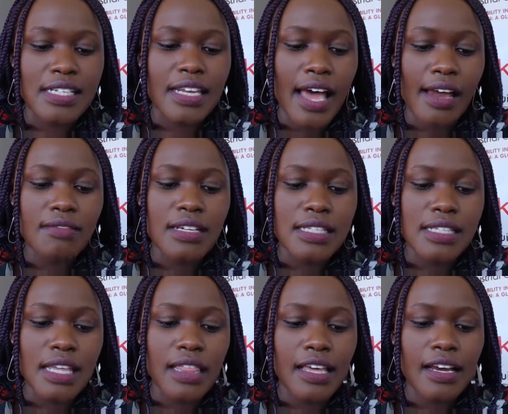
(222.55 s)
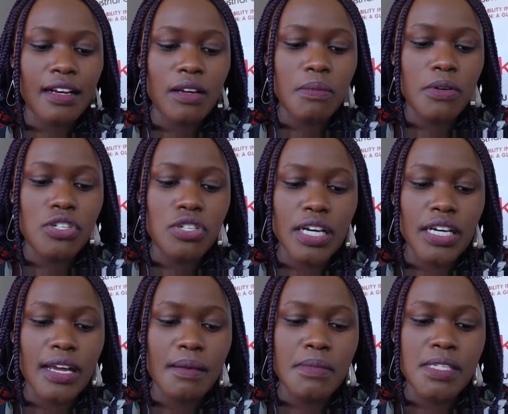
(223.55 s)
Erin, Cynthia, Global
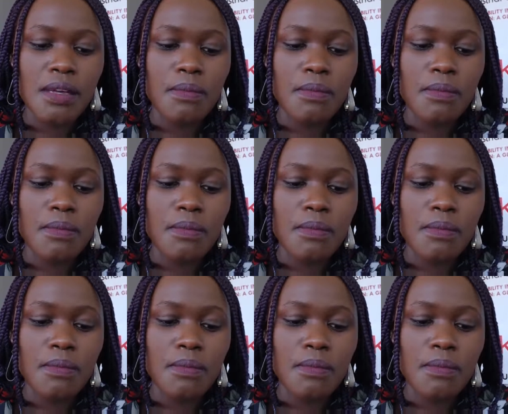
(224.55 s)
Trader, Mr.